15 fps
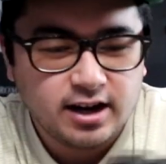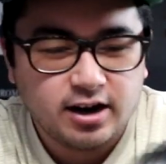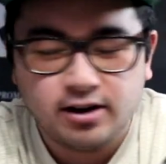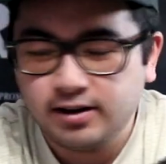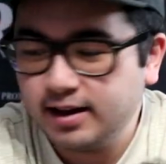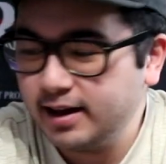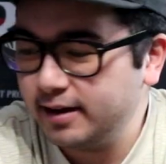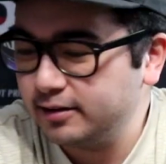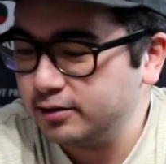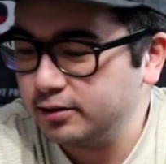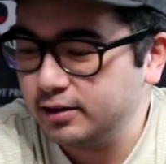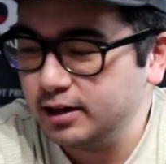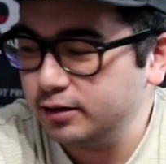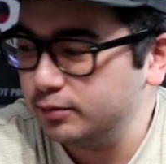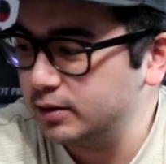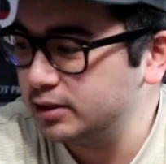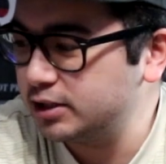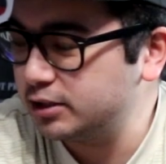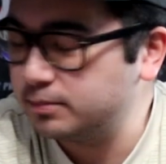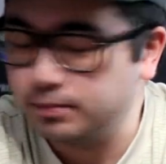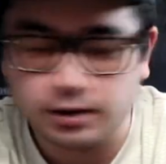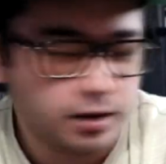Okay, so this one
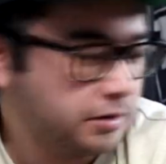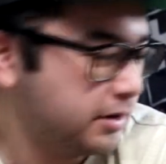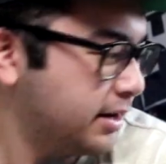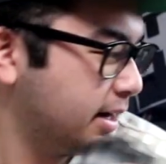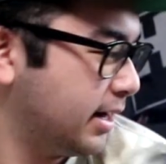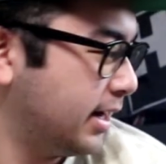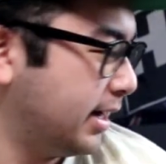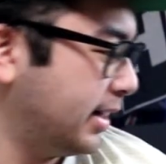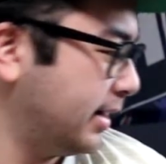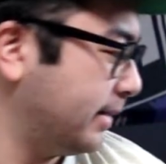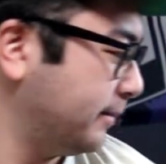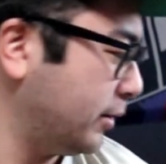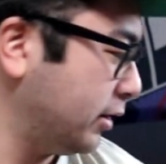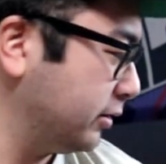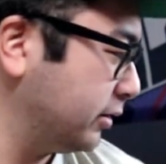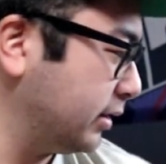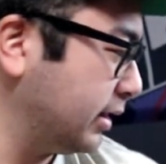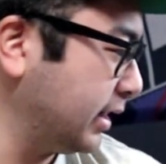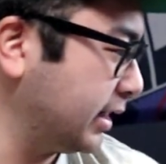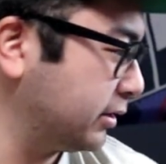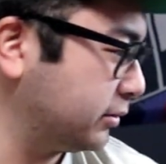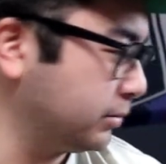just broke. On to the
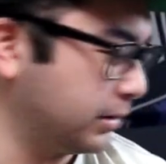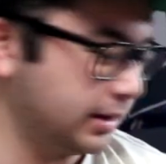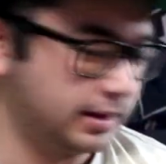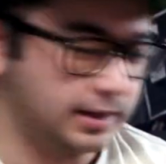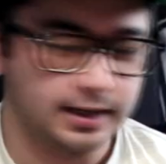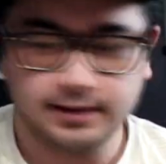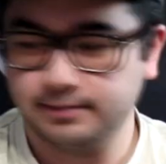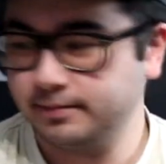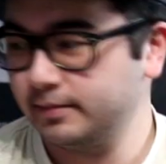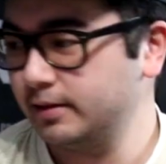next one then.